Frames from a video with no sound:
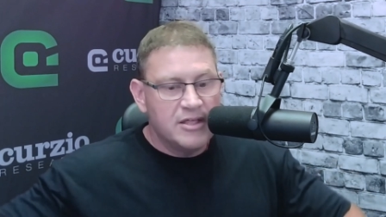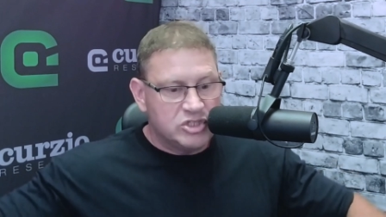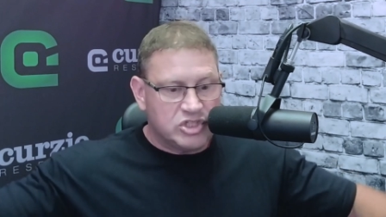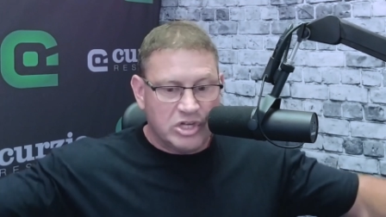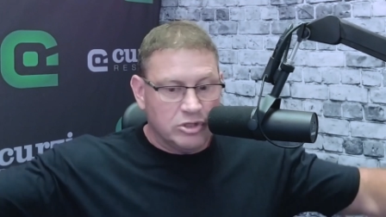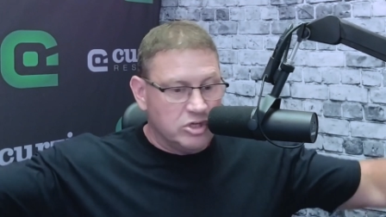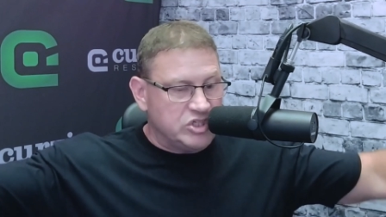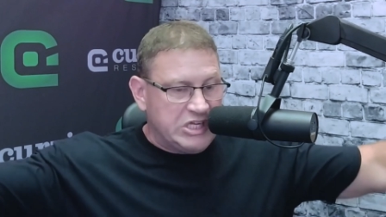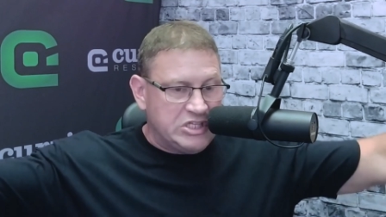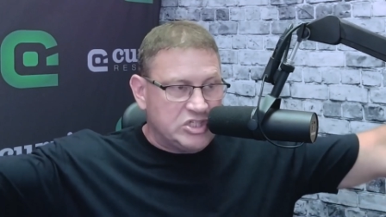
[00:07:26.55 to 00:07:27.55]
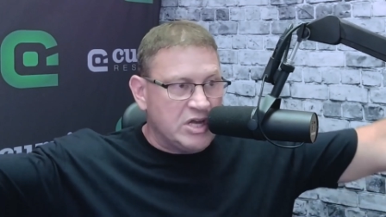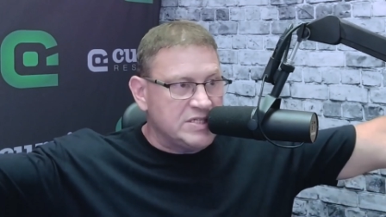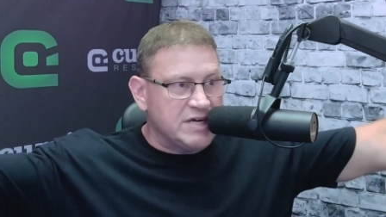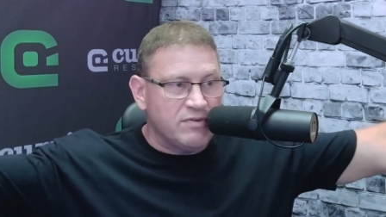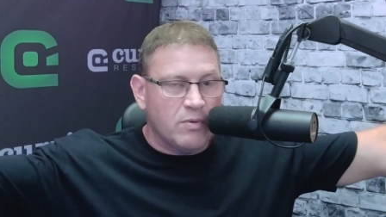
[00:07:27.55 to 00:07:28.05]
Still, you're seeing
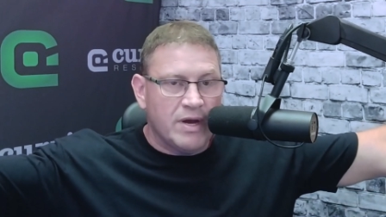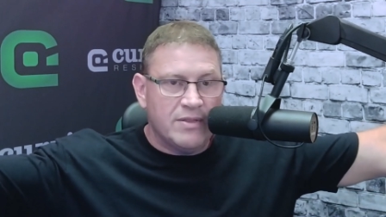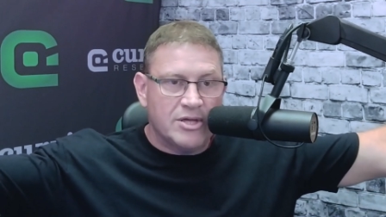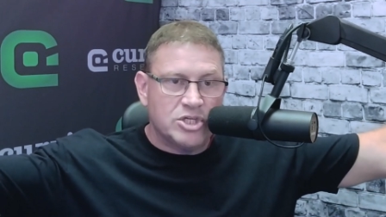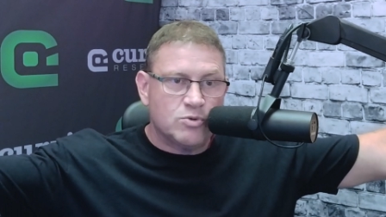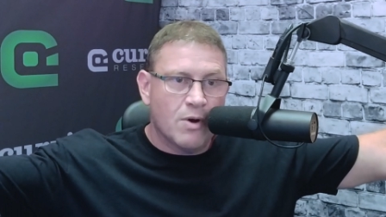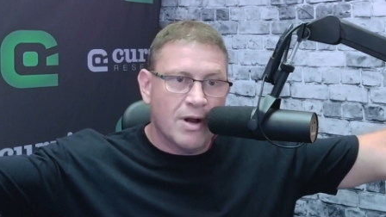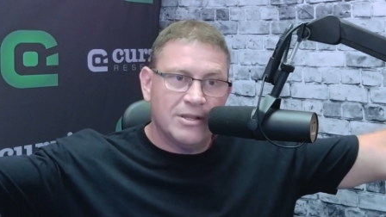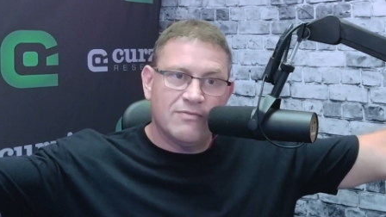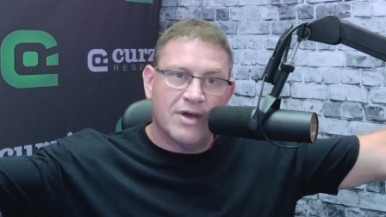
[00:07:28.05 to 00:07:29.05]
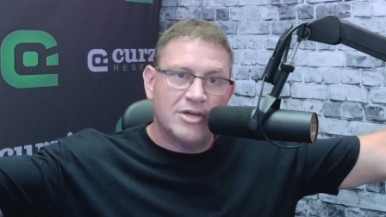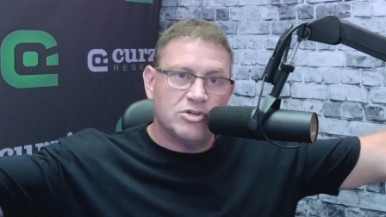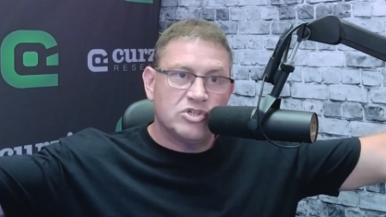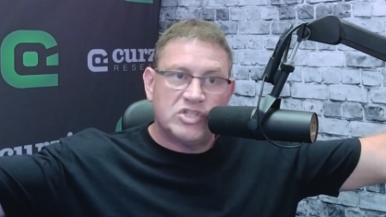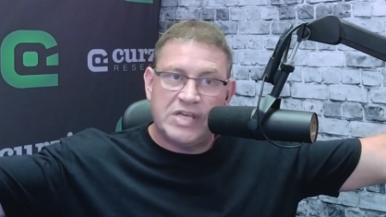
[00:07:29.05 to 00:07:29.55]
signs everywhere, not just where I live, guys.
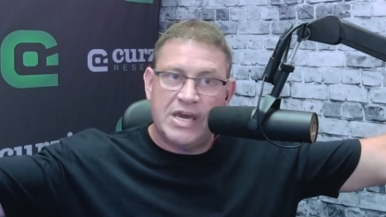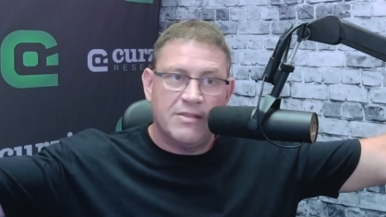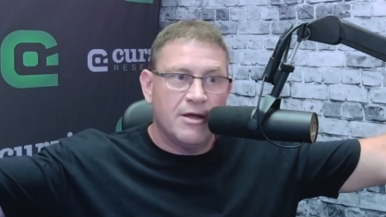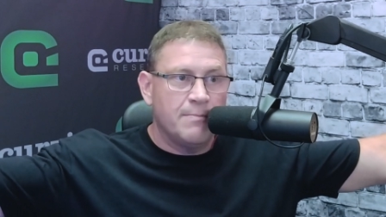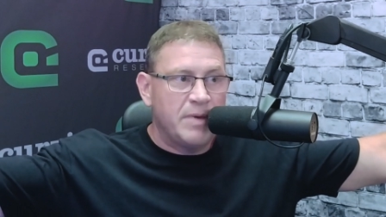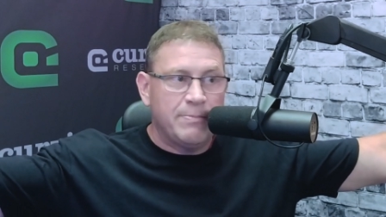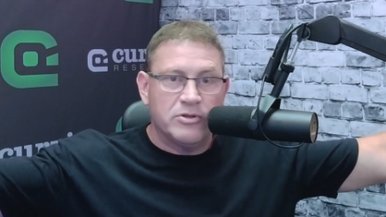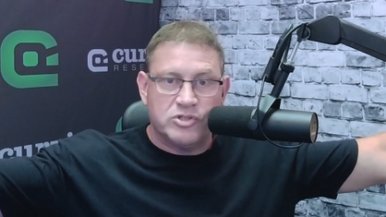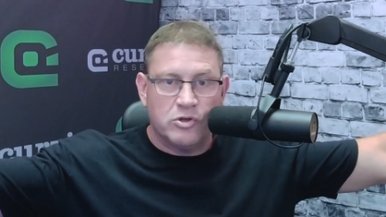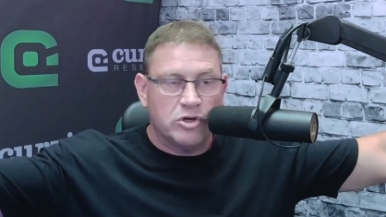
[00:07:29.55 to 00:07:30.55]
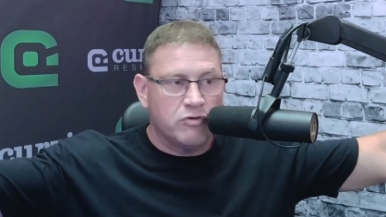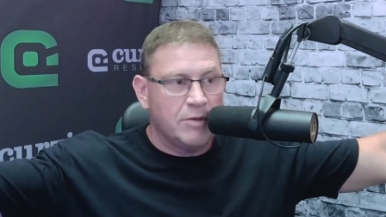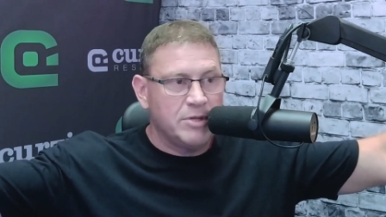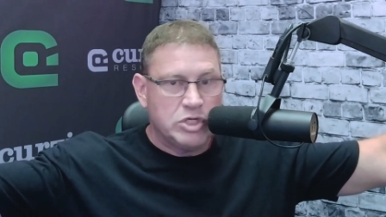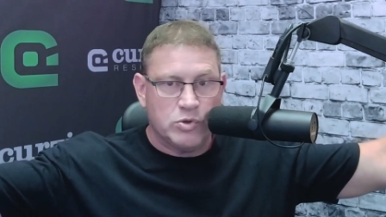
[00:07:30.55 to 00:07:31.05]
You're seeing them. People are still
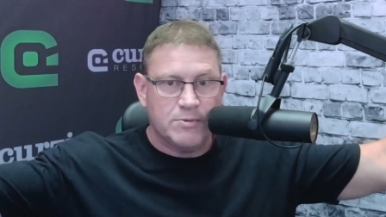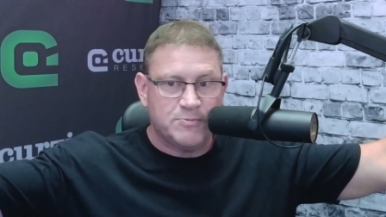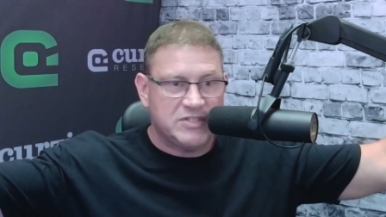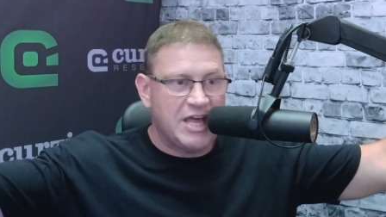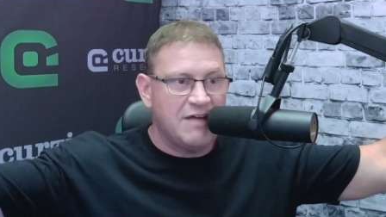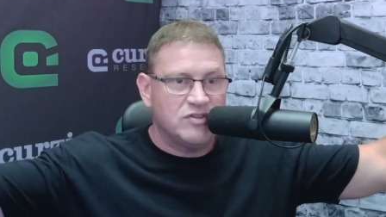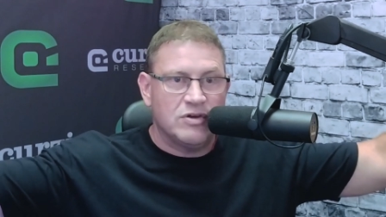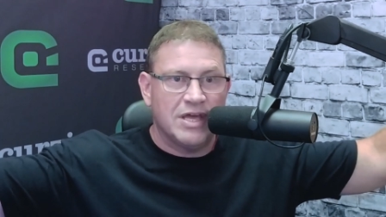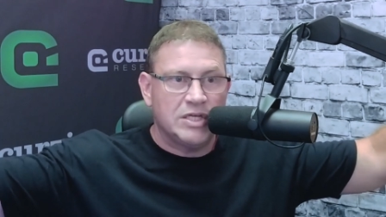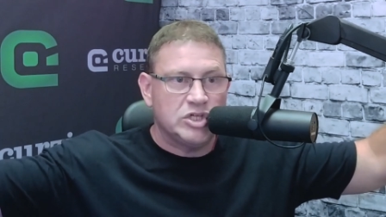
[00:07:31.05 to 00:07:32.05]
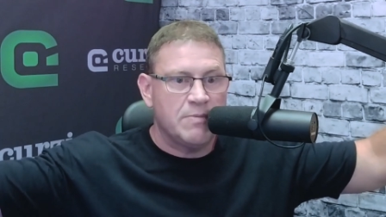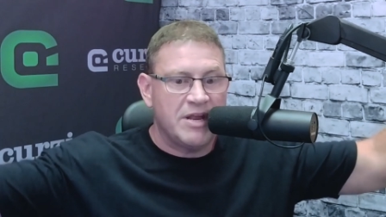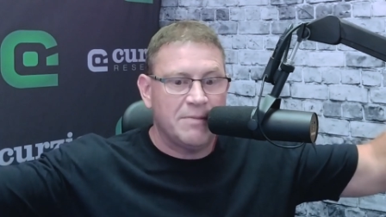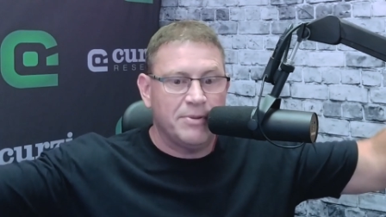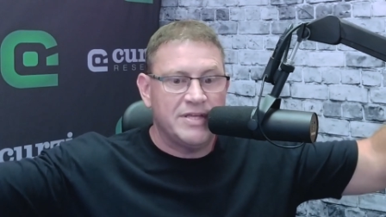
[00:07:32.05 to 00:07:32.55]
incredibly short staffed. You can get a job
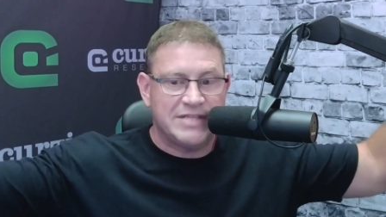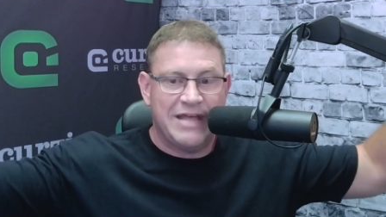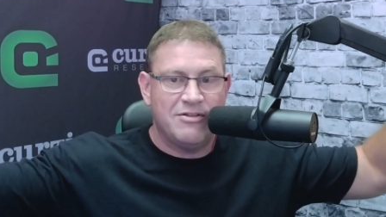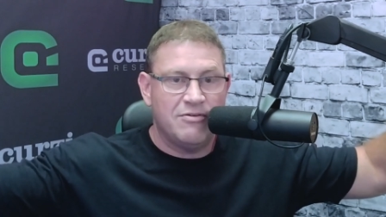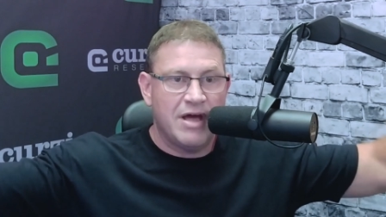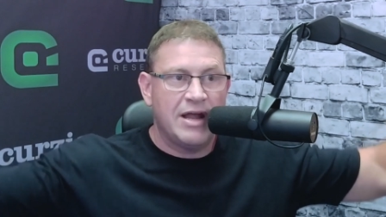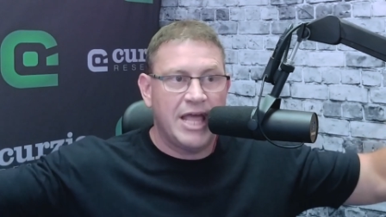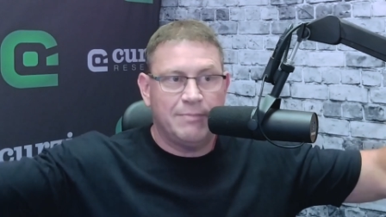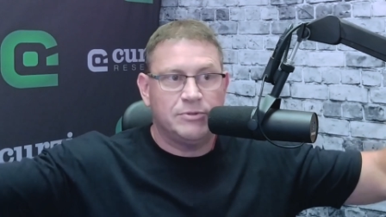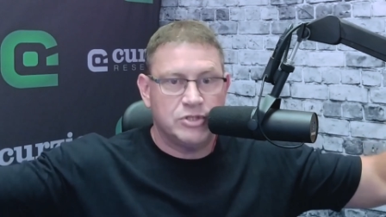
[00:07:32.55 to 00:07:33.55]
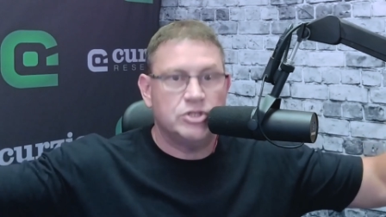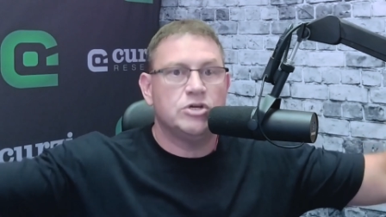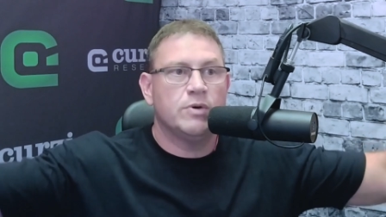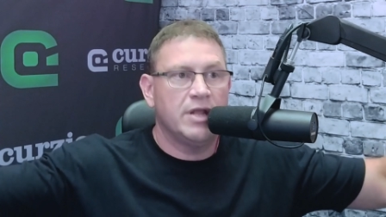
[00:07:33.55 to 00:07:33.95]
any place, and they're not able to do it.